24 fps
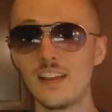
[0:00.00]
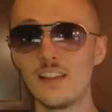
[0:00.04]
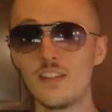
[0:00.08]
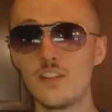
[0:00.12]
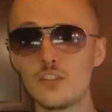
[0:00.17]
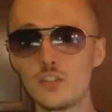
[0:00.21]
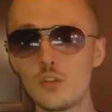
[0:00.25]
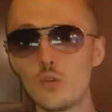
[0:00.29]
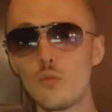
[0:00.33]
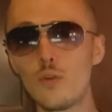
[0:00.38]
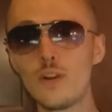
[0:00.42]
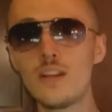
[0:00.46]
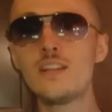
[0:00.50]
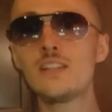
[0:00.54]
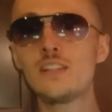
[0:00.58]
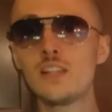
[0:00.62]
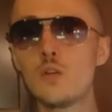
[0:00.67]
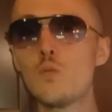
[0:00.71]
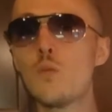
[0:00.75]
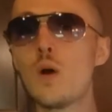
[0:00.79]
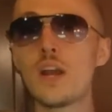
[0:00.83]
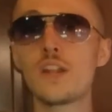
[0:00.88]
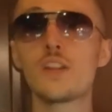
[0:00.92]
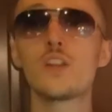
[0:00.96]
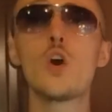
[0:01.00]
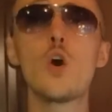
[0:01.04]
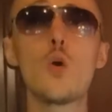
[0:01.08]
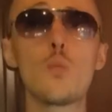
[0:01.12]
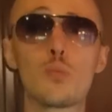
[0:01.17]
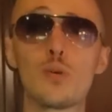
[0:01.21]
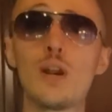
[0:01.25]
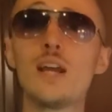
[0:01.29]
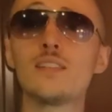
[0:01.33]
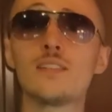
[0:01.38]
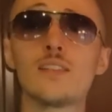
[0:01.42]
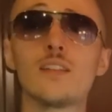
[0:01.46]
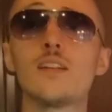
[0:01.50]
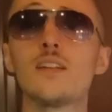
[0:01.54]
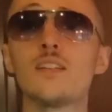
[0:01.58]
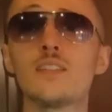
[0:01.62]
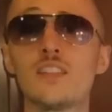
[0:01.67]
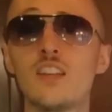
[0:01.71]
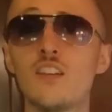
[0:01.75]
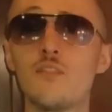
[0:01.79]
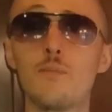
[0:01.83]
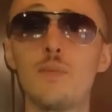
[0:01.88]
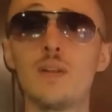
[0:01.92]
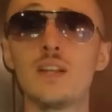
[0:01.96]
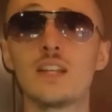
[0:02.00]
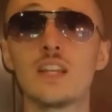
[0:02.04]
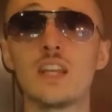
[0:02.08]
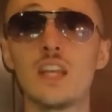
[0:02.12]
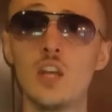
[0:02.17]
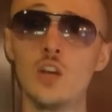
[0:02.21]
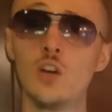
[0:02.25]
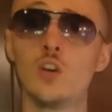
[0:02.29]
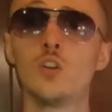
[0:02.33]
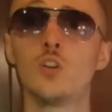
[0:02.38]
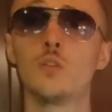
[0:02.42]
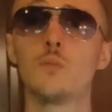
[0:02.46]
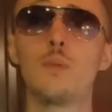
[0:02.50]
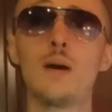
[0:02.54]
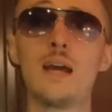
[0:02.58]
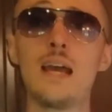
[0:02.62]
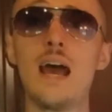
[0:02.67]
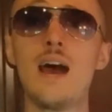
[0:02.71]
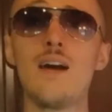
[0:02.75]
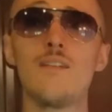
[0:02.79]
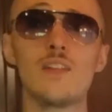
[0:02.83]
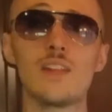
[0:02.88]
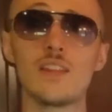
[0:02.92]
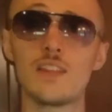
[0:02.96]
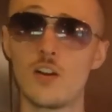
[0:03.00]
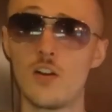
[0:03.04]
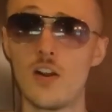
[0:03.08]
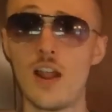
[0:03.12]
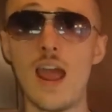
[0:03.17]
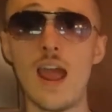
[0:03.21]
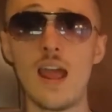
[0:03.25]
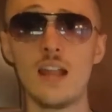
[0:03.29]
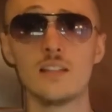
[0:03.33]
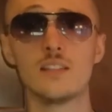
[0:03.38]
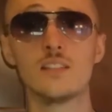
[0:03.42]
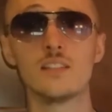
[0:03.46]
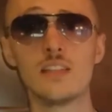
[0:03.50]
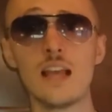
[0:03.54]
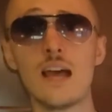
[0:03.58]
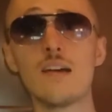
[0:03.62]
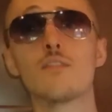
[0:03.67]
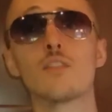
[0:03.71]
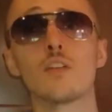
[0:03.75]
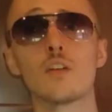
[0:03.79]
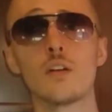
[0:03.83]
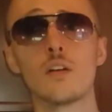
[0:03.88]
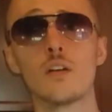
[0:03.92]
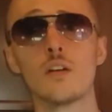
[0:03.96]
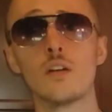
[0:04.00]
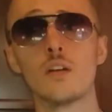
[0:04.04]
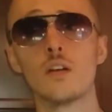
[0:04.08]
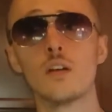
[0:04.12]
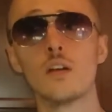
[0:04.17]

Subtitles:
There's a reason why no presidents have been killed by having their head severed.